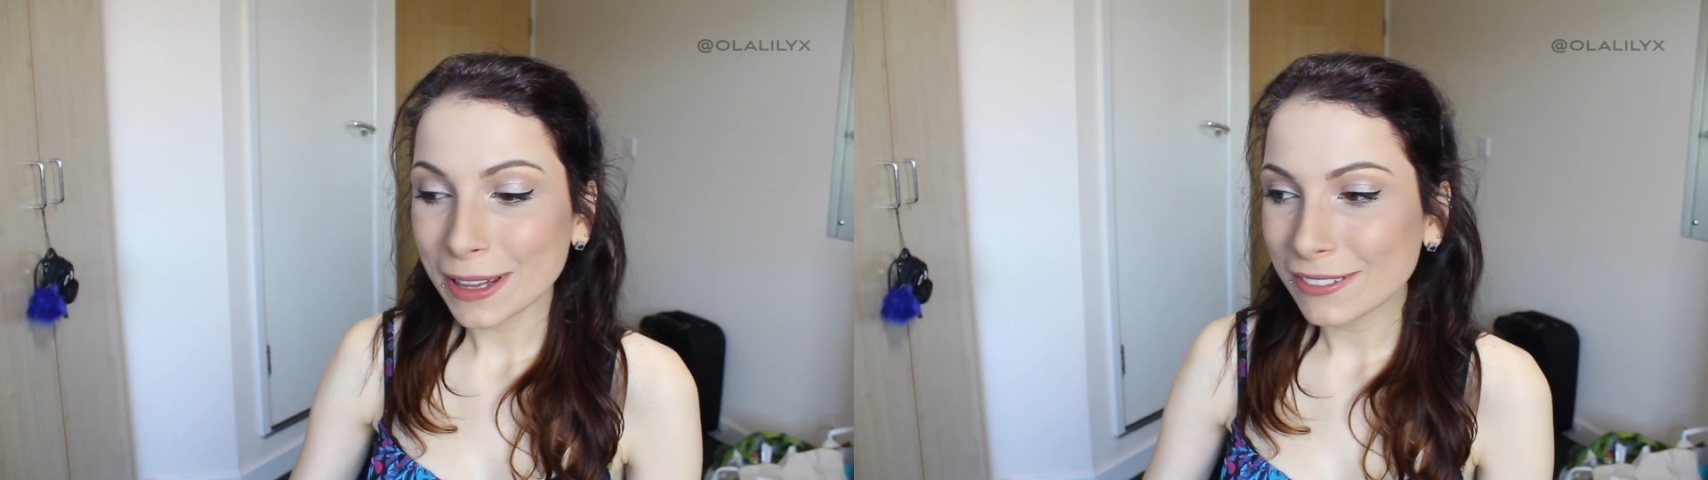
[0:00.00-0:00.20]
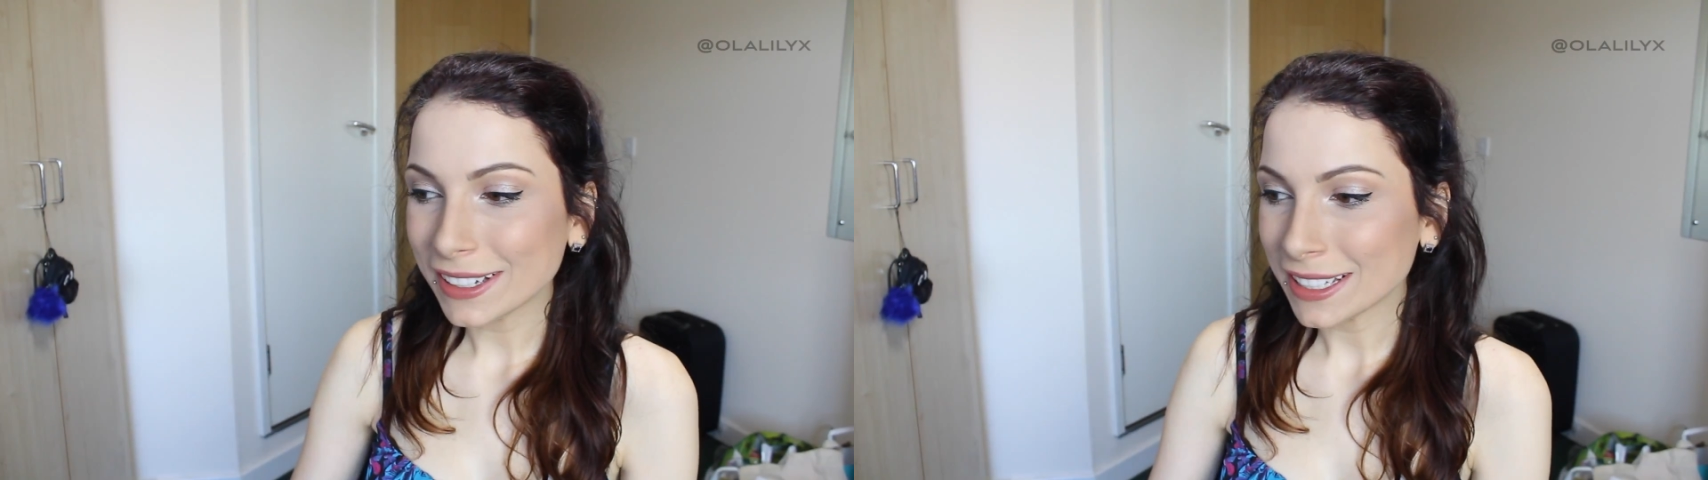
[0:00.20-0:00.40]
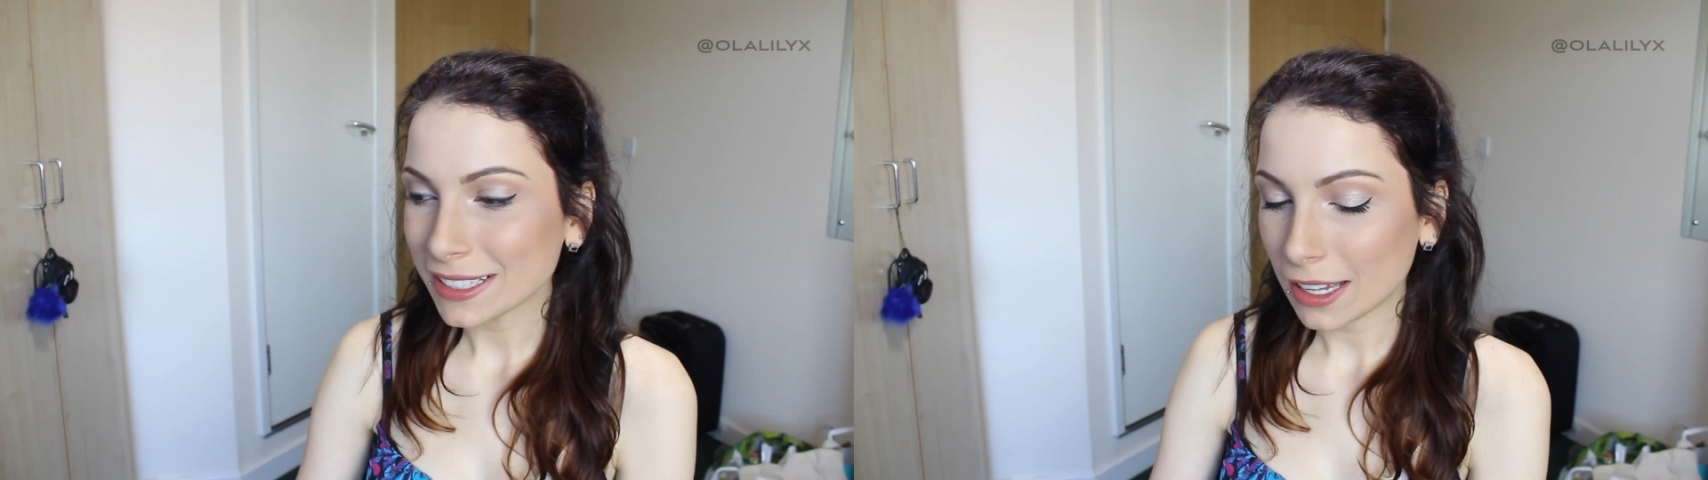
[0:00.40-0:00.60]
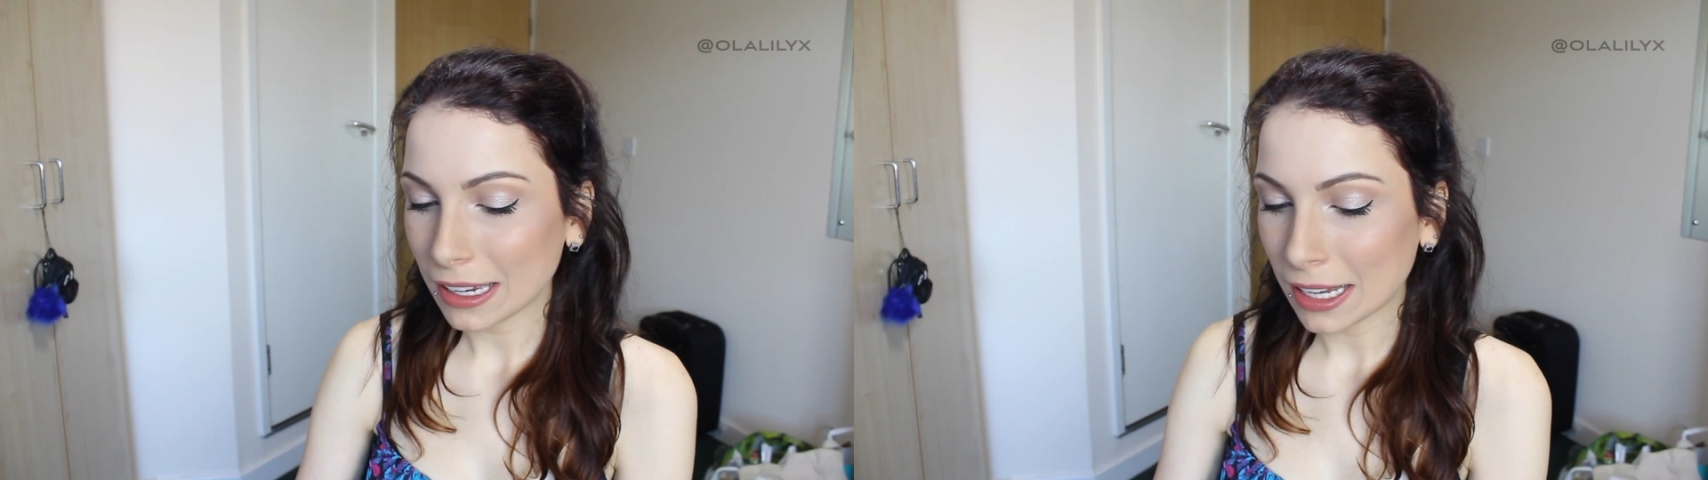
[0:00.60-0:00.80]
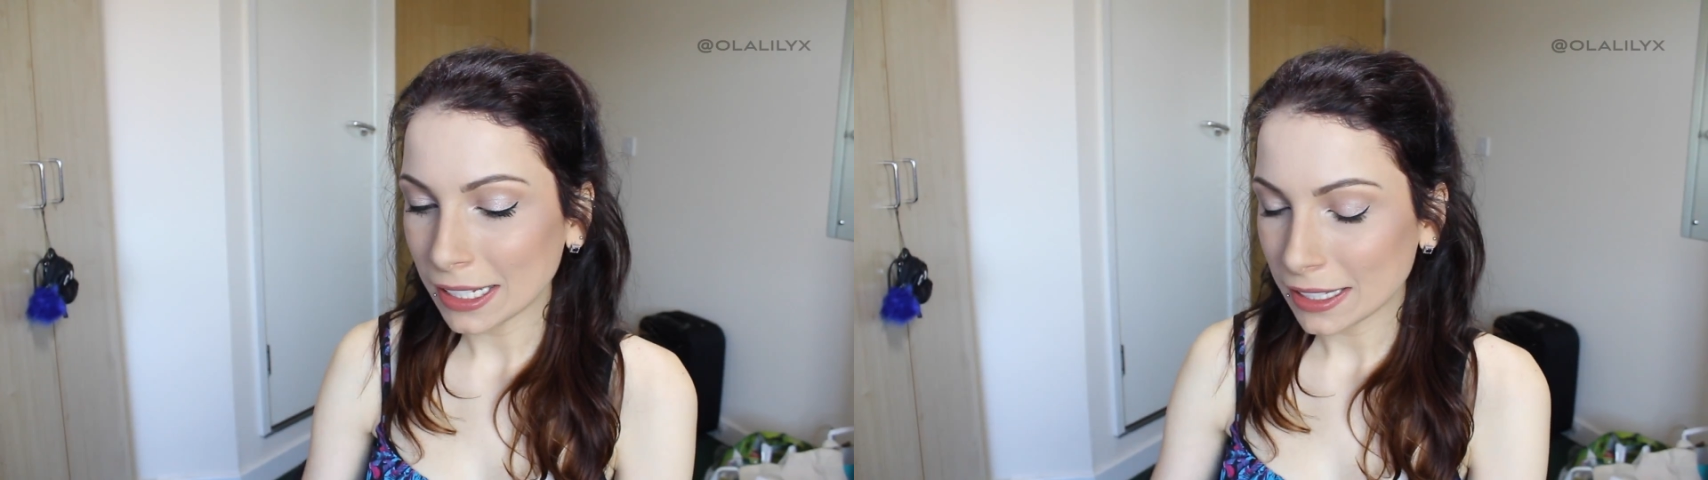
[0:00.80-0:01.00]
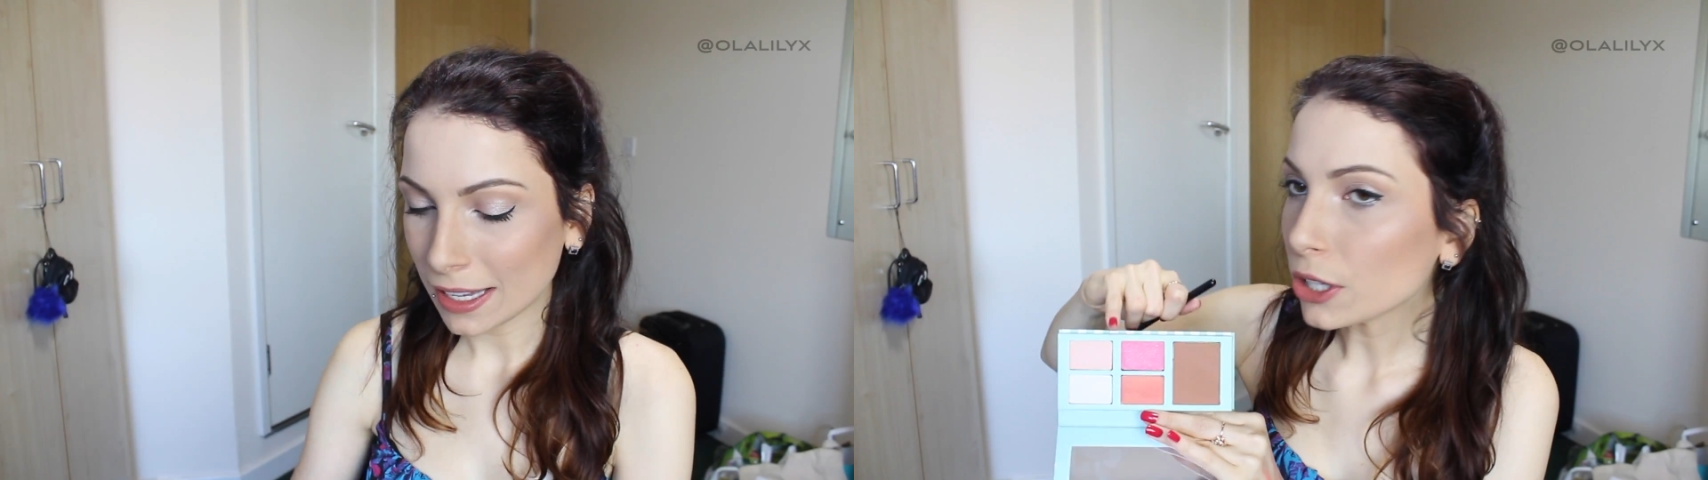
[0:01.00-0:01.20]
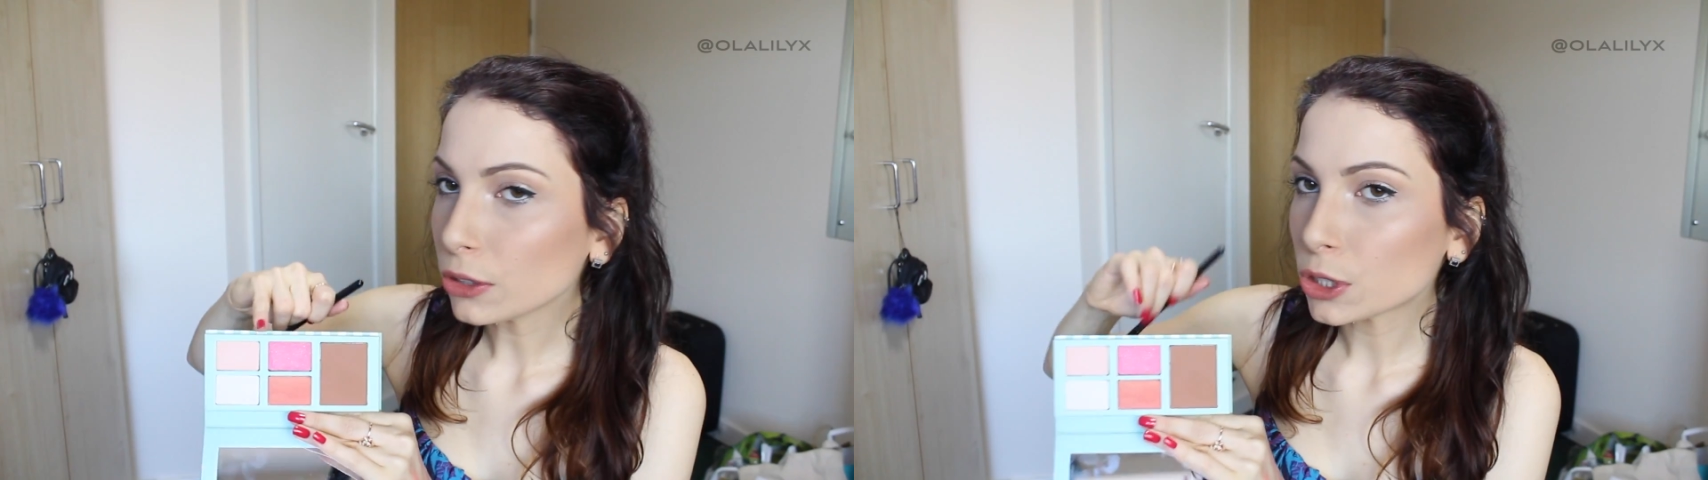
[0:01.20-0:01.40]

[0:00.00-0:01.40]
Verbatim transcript: loving this highlighter I'm going